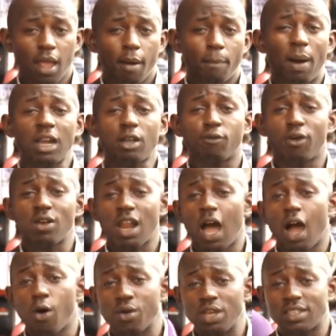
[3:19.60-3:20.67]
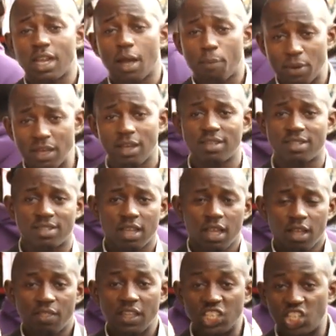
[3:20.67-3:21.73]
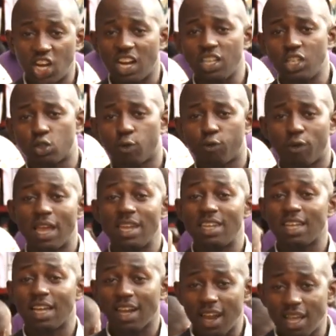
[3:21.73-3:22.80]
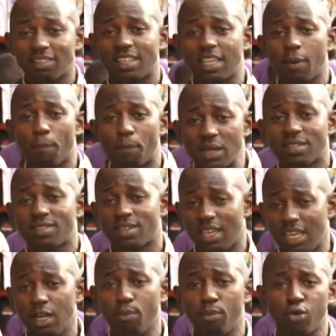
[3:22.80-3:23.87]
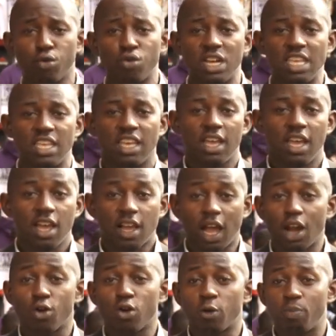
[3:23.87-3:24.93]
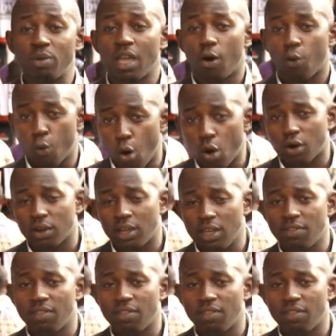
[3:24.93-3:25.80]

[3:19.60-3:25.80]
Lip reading: But for now, it appears the journey to finding lasting peace in Burundi cannot be a walk in